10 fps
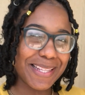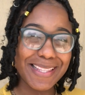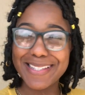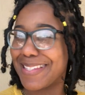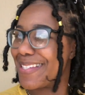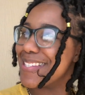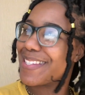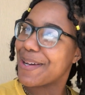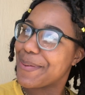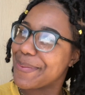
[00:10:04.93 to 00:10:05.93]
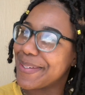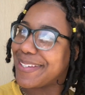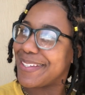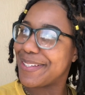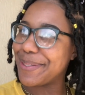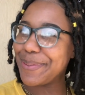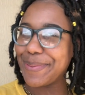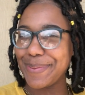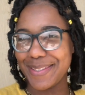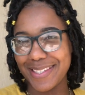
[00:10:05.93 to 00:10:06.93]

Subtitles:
This is so cute.